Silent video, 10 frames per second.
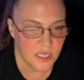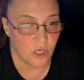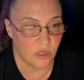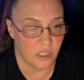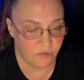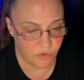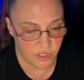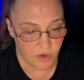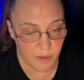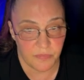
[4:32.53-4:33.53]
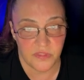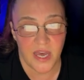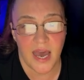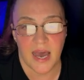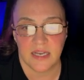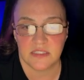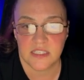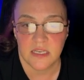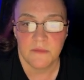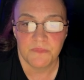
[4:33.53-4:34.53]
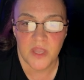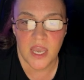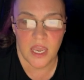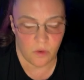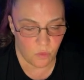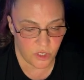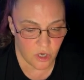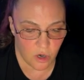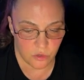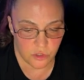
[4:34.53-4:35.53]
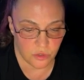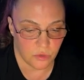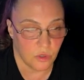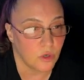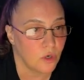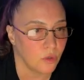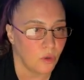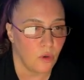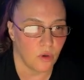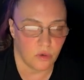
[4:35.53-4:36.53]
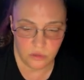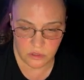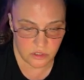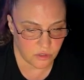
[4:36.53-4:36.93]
So if we grab that and we go to Claude,